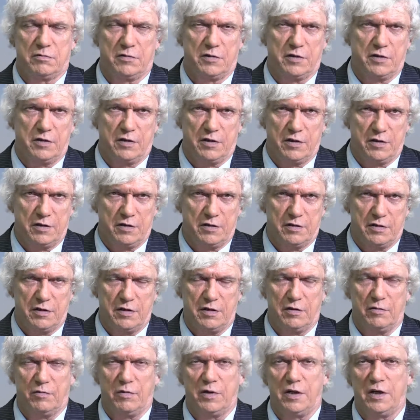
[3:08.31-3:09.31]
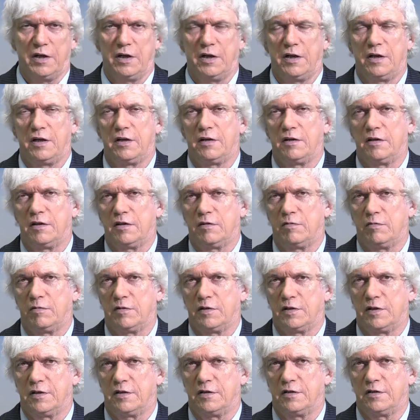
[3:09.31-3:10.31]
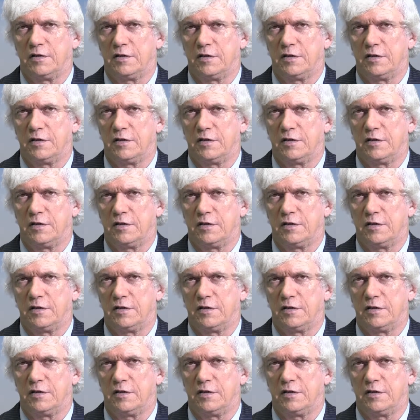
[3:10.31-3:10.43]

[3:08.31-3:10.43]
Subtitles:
not in a way that would